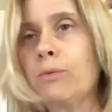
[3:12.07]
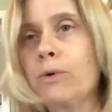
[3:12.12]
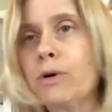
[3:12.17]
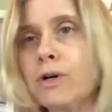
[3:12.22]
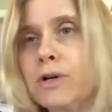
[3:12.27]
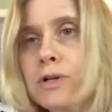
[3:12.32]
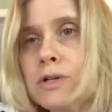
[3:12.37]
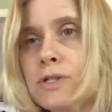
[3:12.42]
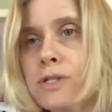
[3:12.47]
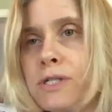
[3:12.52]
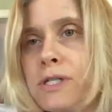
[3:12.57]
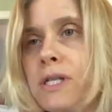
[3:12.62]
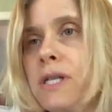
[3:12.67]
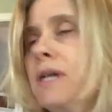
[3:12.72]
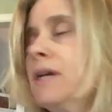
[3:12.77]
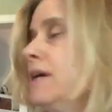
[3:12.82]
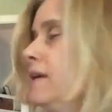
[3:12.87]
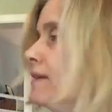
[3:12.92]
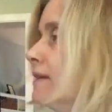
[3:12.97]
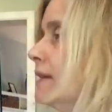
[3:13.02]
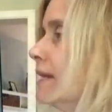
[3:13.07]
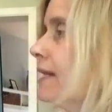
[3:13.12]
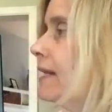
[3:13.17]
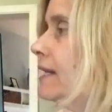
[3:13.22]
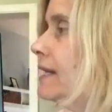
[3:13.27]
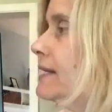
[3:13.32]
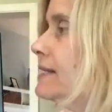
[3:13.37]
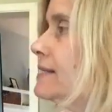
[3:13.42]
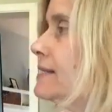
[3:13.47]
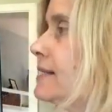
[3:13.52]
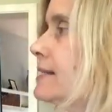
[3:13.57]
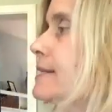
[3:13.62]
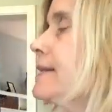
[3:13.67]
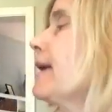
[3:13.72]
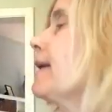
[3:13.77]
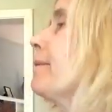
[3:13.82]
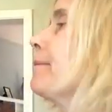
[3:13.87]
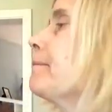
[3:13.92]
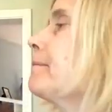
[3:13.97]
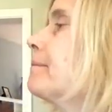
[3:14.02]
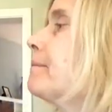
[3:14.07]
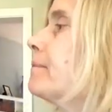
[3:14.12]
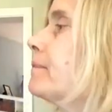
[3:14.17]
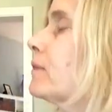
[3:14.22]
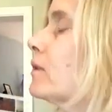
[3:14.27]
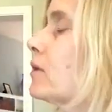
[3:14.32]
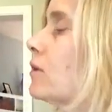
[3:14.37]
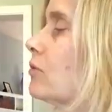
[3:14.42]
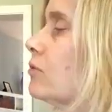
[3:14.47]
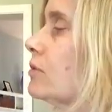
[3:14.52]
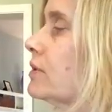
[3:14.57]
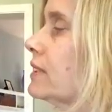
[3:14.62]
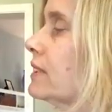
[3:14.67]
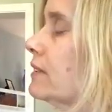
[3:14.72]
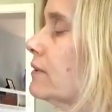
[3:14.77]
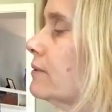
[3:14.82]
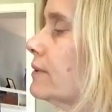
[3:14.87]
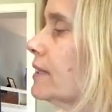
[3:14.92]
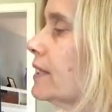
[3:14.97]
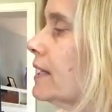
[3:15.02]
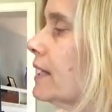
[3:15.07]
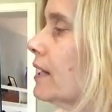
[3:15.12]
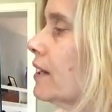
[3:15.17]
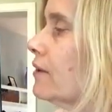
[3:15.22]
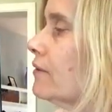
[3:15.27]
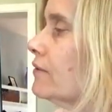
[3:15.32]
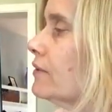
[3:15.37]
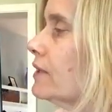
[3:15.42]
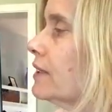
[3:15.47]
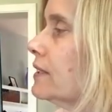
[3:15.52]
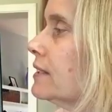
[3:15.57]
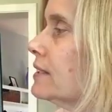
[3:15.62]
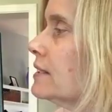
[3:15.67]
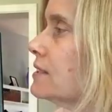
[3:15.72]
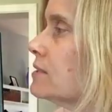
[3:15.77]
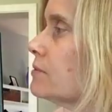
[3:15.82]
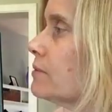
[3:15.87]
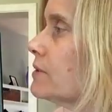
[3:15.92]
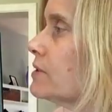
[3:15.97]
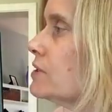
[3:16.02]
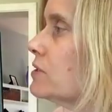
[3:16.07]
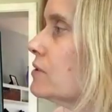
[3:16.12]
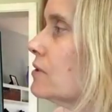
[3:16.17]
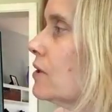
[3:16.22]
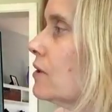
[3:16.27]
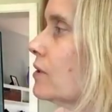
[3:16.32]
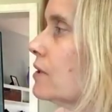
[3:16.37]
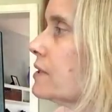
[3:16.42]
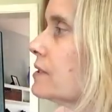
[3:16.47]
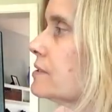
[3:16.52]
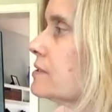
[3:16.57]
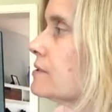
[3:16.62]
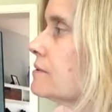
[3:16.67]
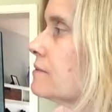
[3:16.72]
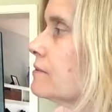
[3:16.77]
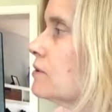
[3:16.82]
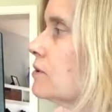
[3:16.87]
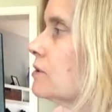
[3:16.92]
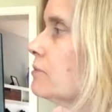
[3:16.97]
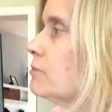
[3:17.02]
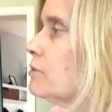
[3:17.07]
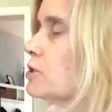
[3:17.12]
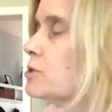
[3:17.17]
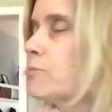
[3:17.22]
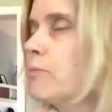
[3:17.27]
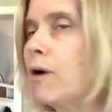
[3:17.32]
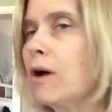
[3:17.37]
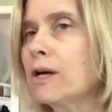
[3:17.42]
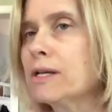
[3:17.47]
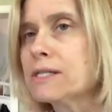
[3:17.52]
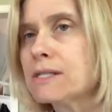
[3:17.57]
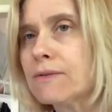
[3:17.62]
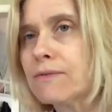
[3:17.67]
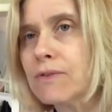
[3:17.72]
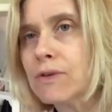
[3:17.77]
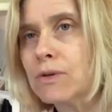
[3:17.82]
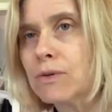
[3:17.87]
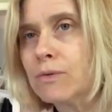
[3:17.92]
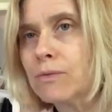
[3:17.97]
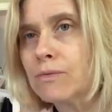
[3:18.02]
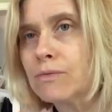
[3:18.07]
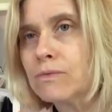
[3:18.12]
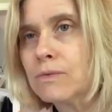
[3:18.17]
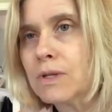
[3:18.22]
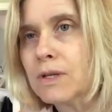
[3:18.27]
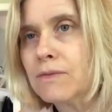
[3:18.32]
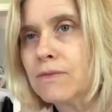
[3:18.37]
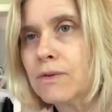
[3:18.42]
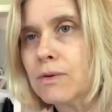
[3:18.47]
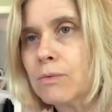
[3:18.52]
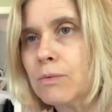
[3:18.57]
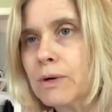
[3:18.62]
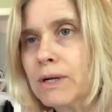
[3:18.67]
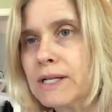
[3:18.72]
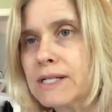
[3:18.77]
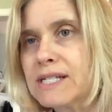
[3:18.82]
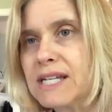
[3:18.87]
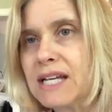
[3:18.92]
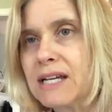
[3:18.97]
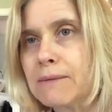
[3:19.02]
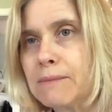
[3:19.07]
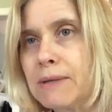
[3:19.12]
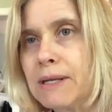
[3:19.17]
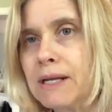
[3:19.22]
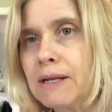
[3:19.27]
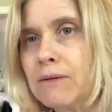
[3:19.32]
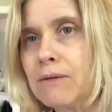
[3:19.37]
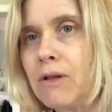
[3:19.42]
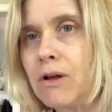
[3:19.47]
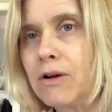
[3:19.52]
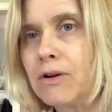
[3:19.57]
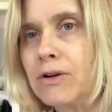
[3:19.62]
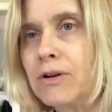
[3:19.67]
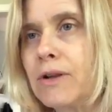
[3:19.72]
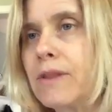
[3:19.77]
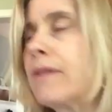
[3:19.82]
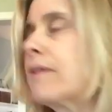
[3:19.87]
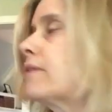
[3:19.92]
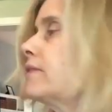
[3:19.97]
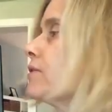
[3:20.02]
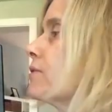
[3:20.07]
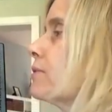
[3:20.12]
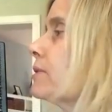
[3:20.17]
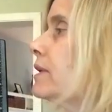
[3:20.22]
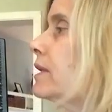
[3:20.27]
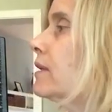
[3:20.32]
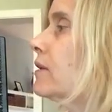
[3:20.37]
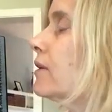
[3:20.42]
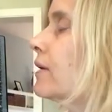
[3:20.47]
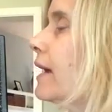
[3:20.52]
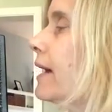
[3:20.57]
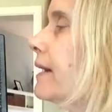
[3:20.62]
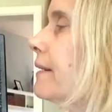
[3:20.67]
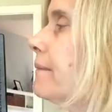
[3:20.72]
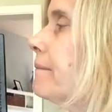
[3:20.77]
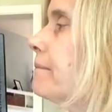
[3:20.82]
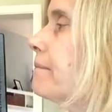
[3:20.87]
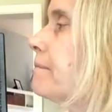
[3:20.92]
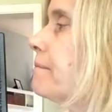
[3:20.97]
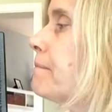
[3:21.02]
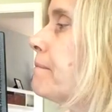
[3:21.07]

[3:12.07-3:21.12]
words that is the same? Look really, really carefully at these. What do you notice? You can push pause if you want to take a minute longer to really look at them.